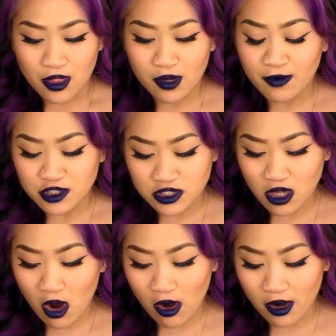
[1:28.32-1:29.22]
their brushes
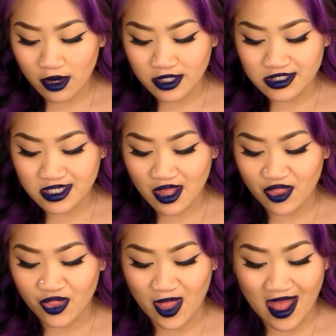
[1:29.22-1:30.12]
aren't
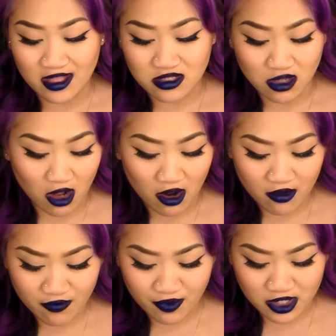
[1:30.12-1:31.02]
that
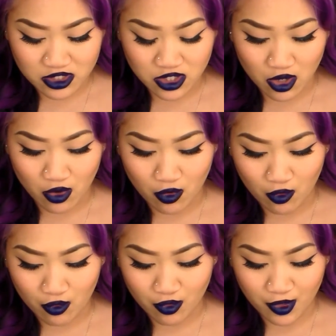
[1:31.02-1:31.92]
soft,
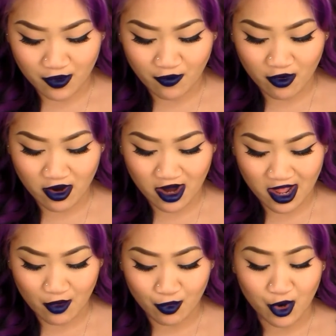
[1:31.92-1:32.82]
so therefore
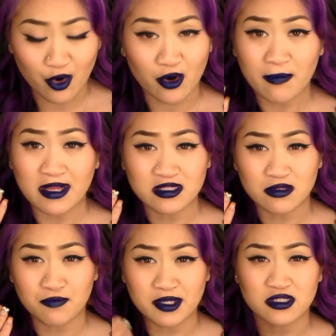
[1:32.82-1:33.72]
it would hurt
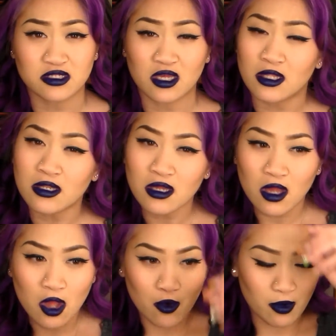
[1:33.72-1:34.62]
my skin
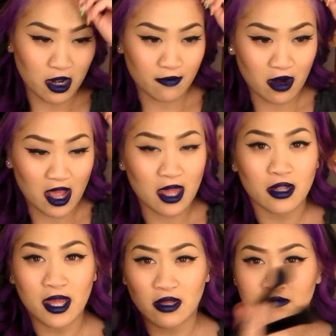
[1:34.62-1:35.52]
whenever I had
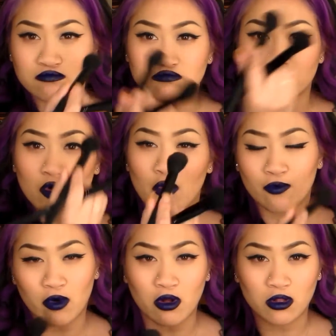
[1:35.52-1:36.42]
like
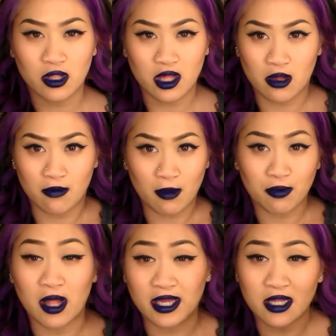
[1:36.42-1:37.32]
overall
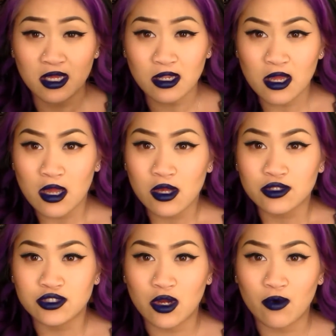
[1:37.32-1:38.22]
applied it.
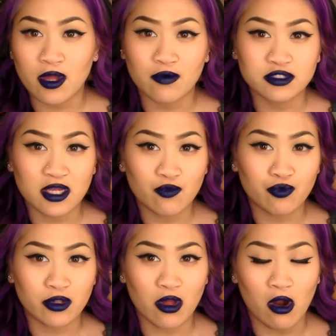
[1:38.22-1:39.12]
So it was like
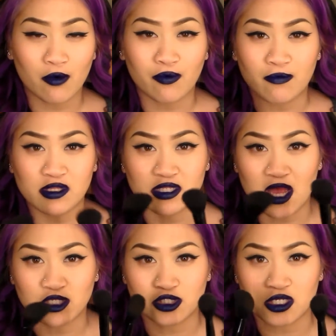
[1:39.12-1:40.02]
really hard for me
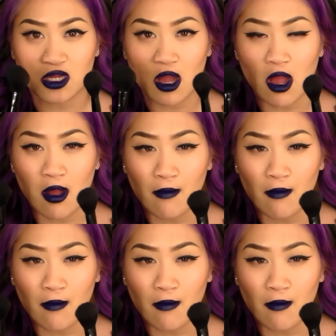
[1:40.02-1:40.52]
to actually